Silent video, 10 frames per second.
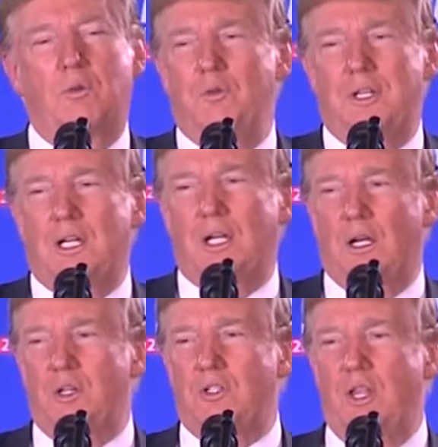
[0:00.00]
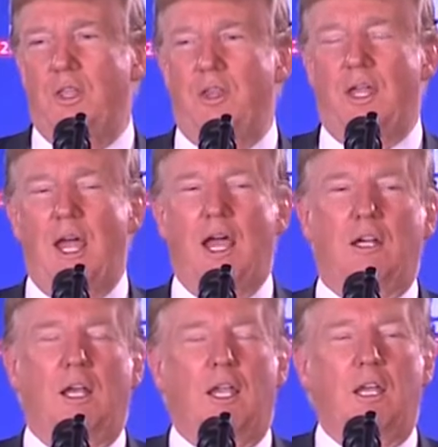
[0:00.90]
It's ridiculous. And then they
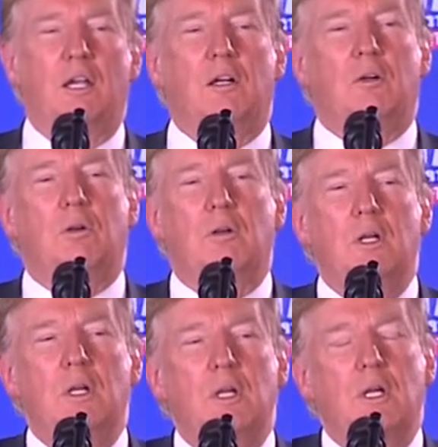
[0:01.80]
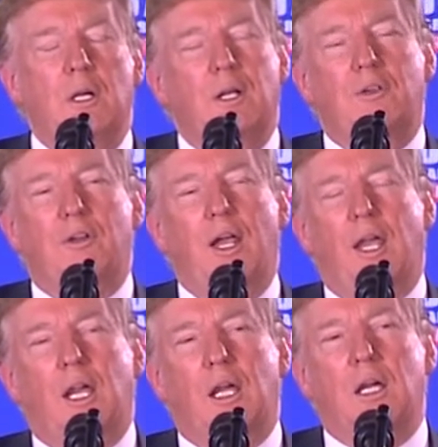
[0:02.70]
act like, you know, it's
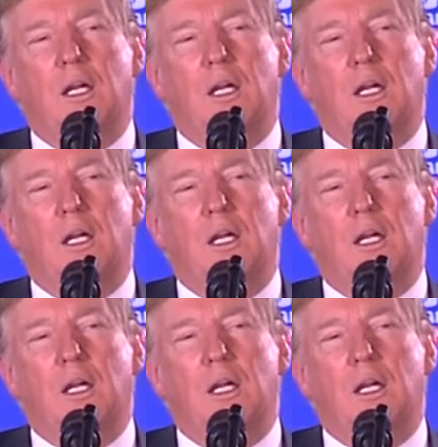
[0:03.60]
like.